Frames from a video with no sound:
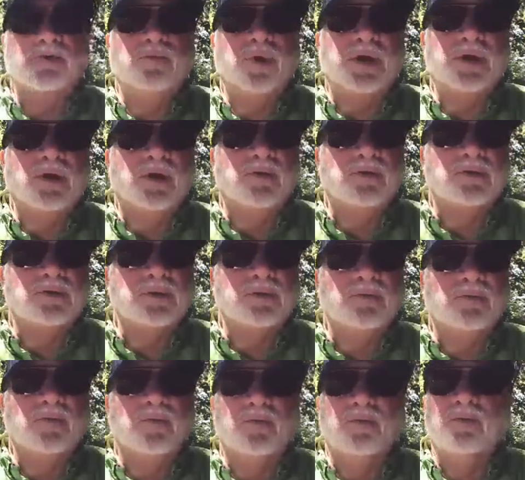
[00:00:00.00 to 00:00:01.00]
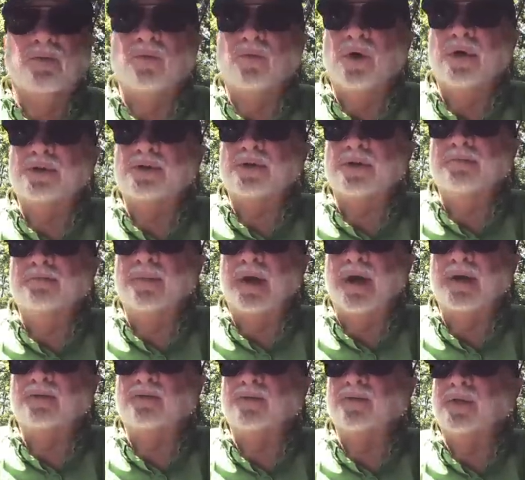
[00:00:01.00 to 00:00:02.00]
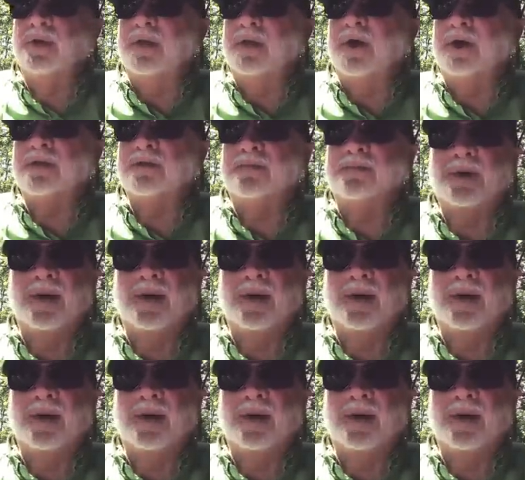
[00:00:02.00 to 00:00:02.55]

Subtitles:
we don't want to meddle in other